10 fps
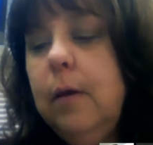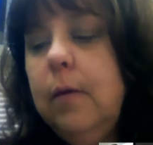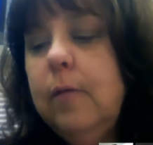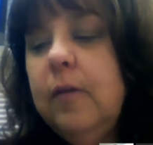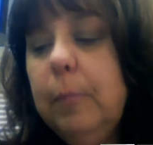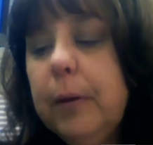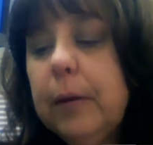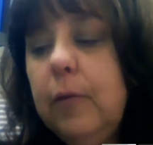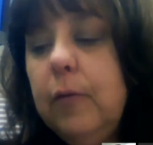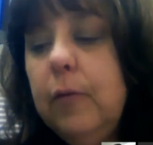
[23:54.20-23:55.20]

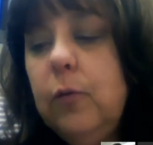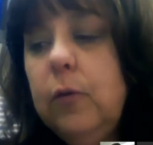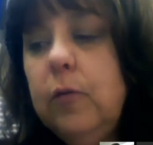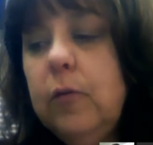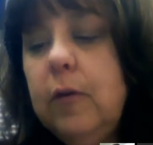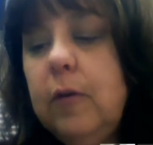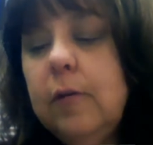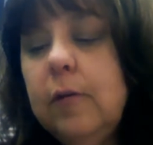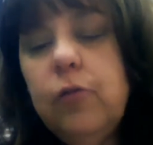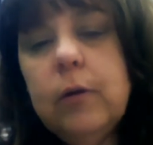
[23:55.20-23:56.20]
Typically, the students at the
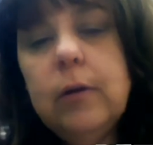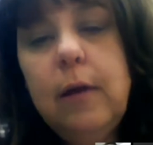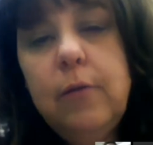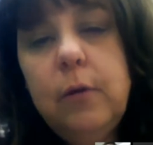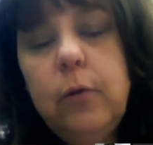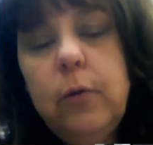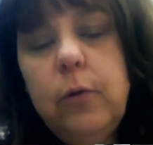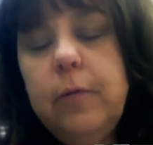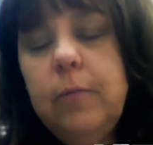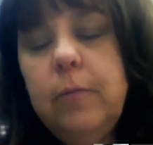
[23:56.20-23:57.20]
district level, or
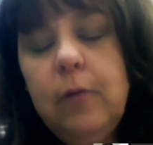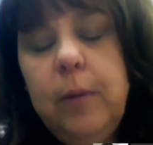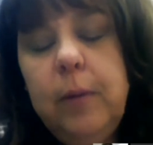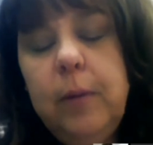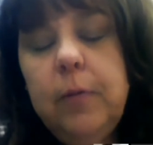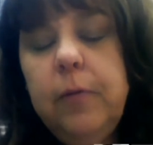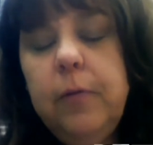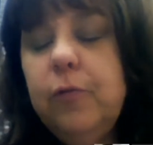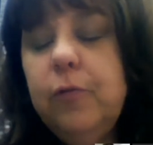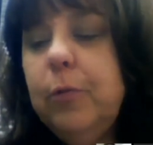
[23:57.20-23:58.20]
as people in the
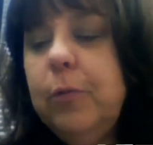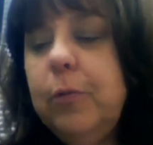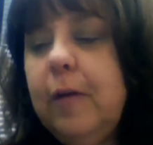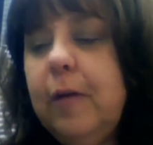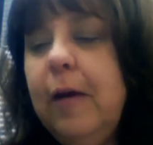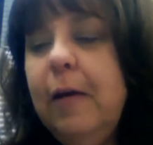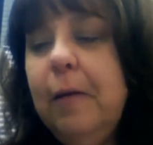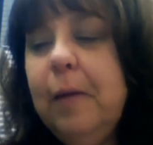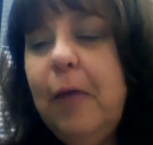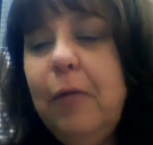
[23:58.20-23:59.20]
district would say,
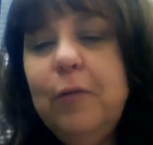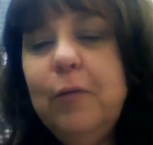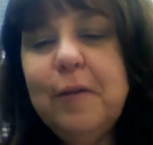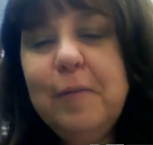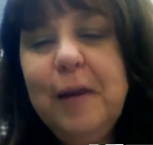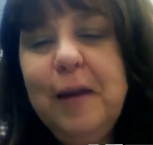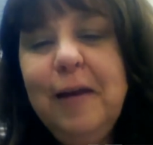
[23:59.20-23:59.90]
Catherine's committee,